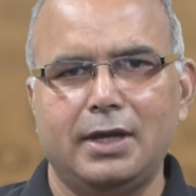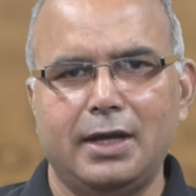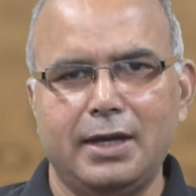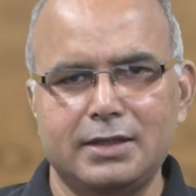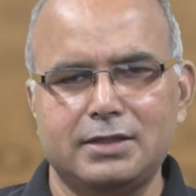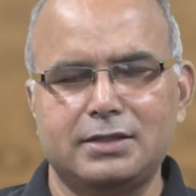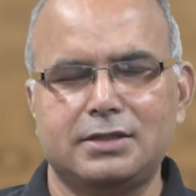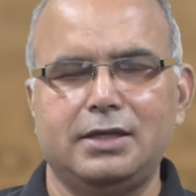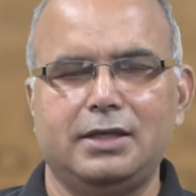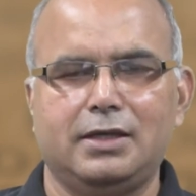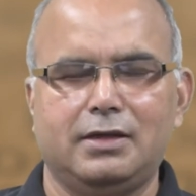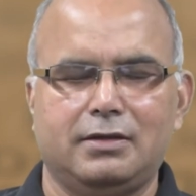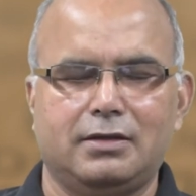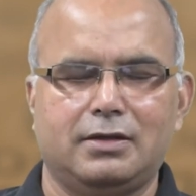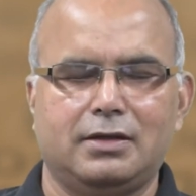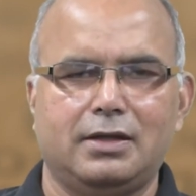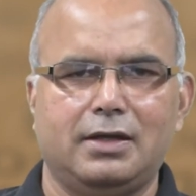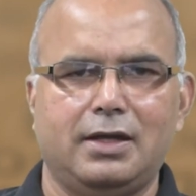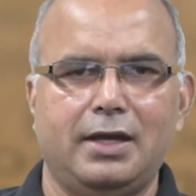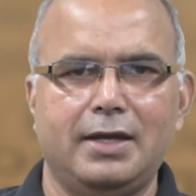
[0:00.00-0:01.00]
essay
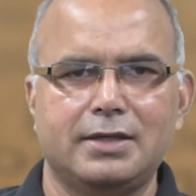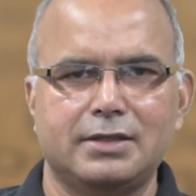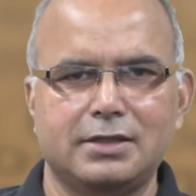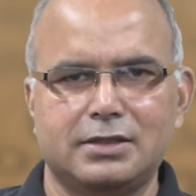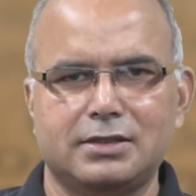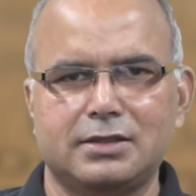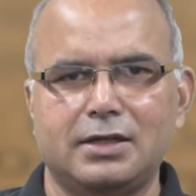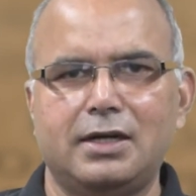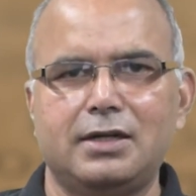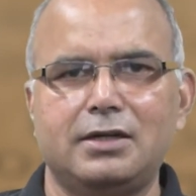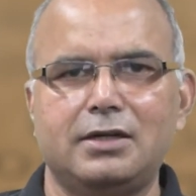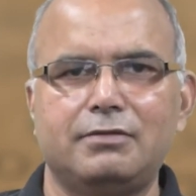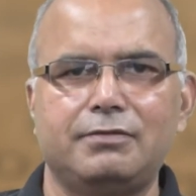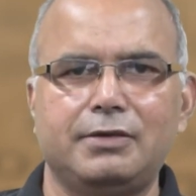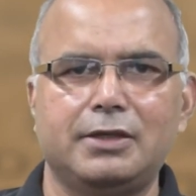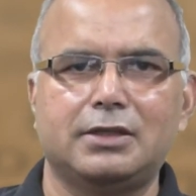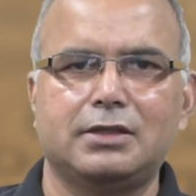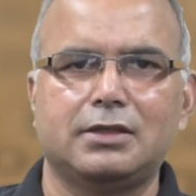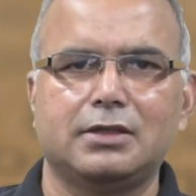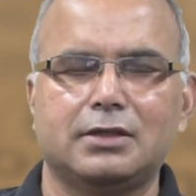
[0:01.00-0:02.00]
has started
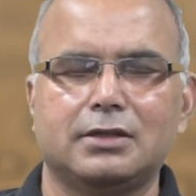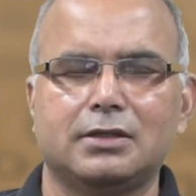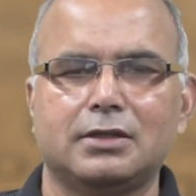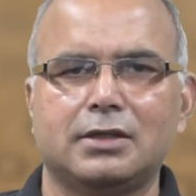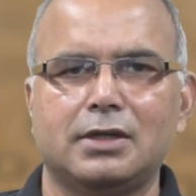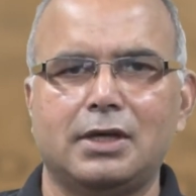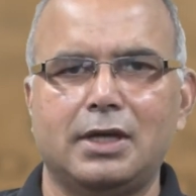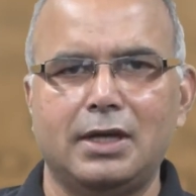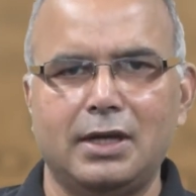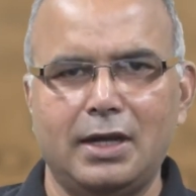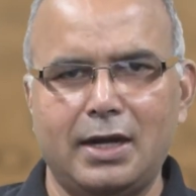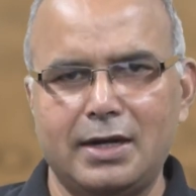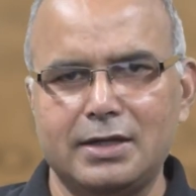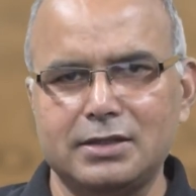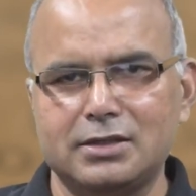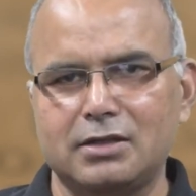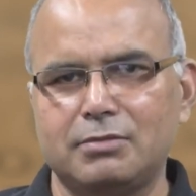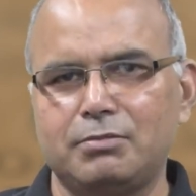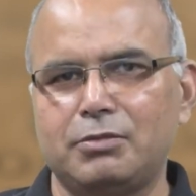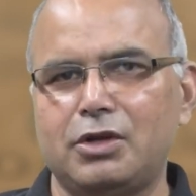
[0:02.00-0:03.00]
with a
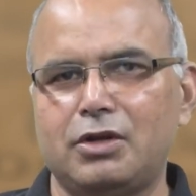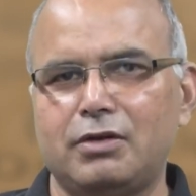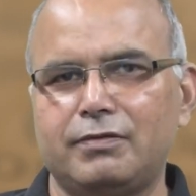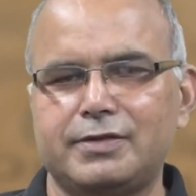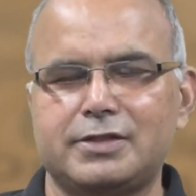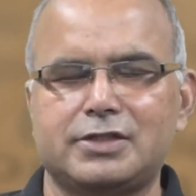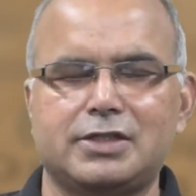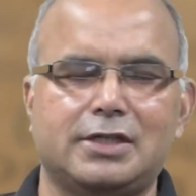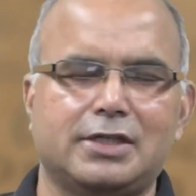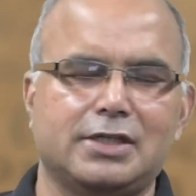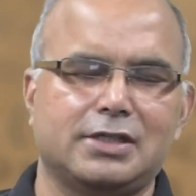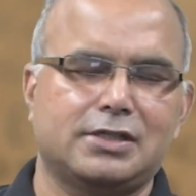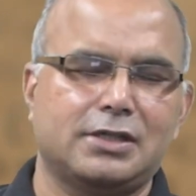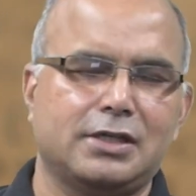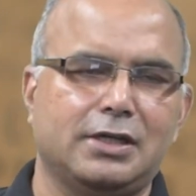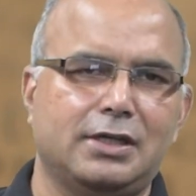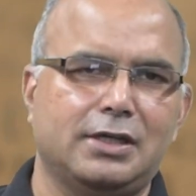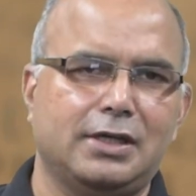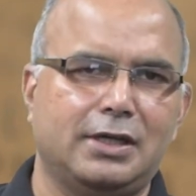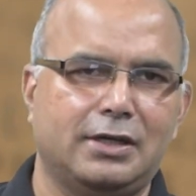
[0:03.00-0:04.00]
large number of
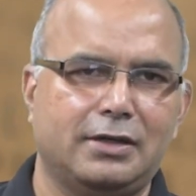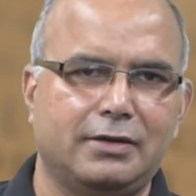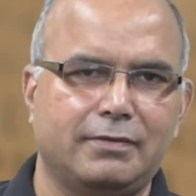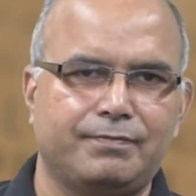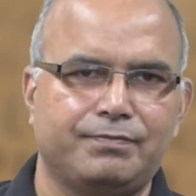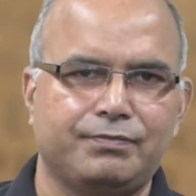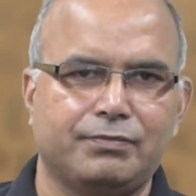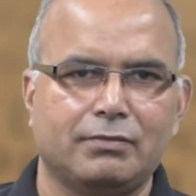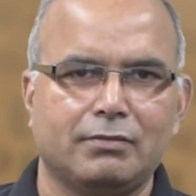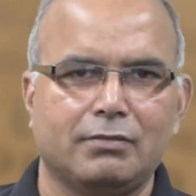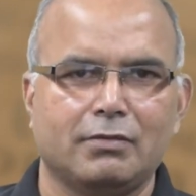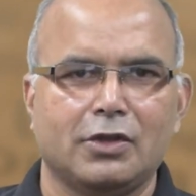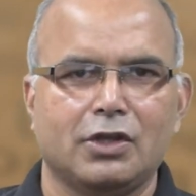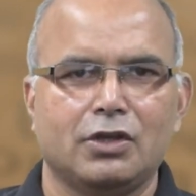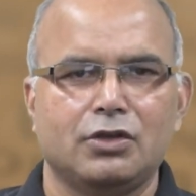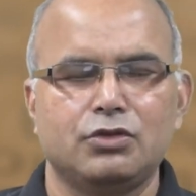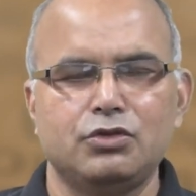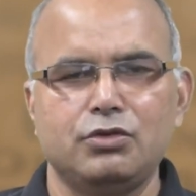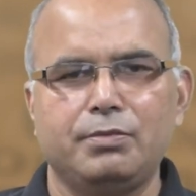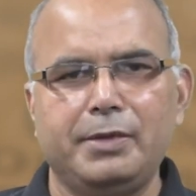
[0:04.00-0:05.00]
statistical data.
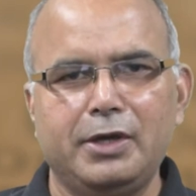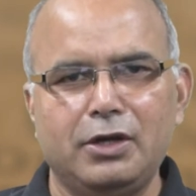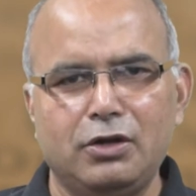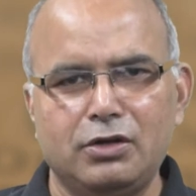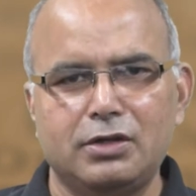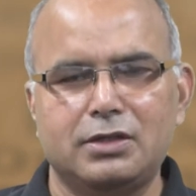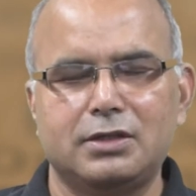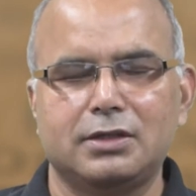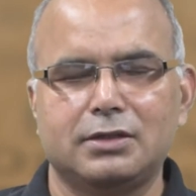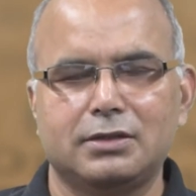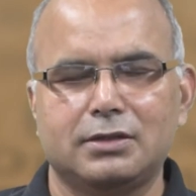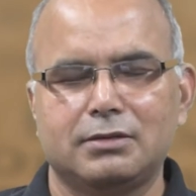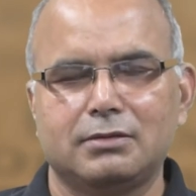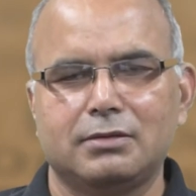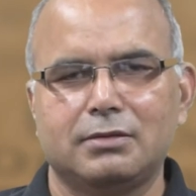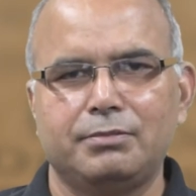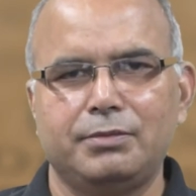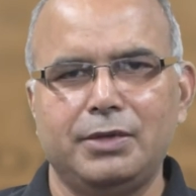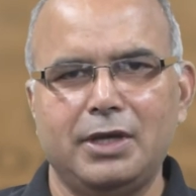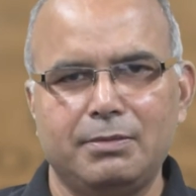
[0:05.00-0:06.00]
You may not
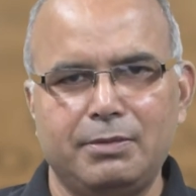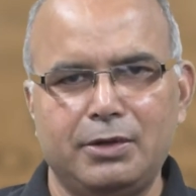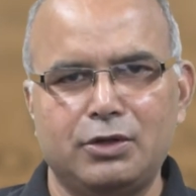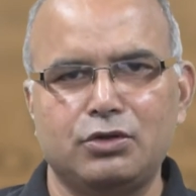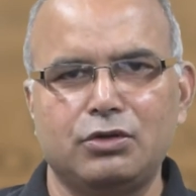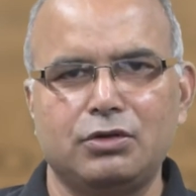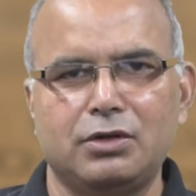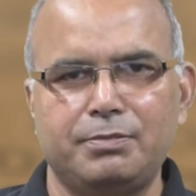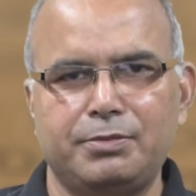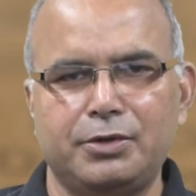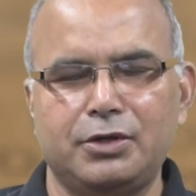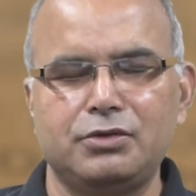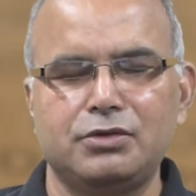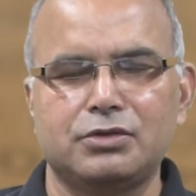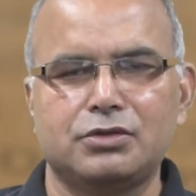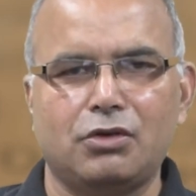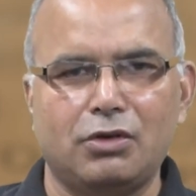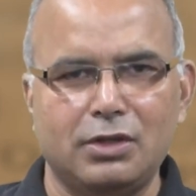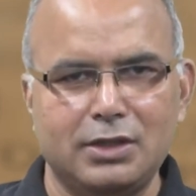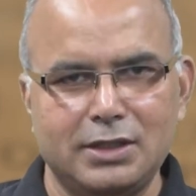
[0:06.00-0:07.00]
be able to
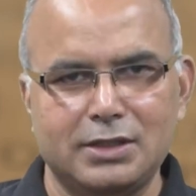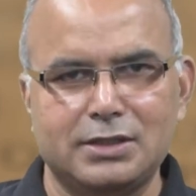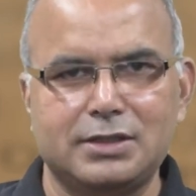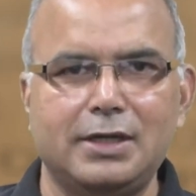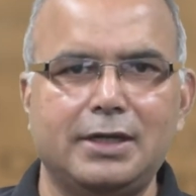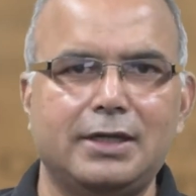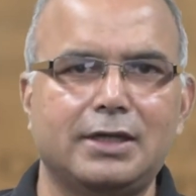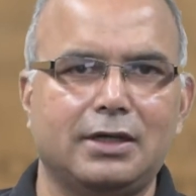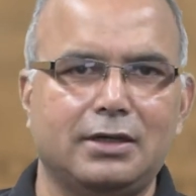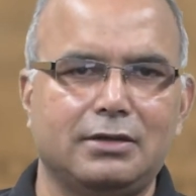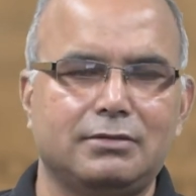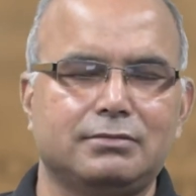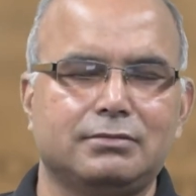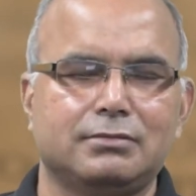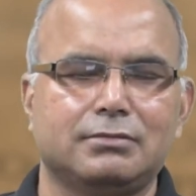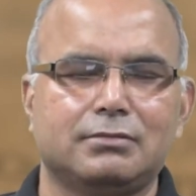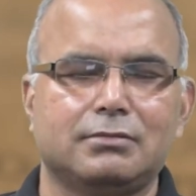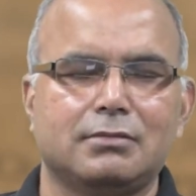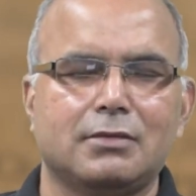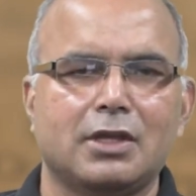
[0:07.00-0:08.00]
reproduce all these data,
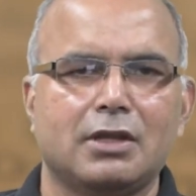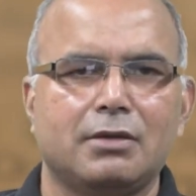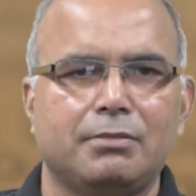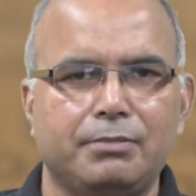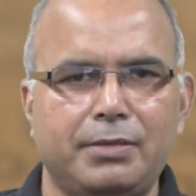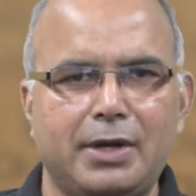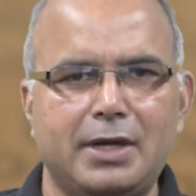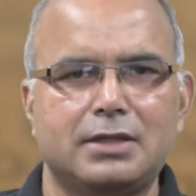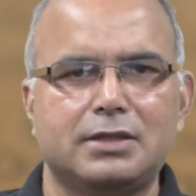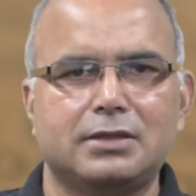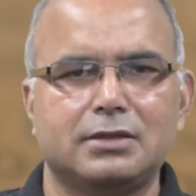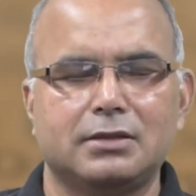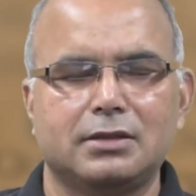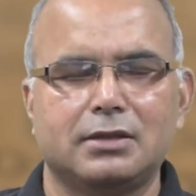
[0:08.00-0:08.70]
but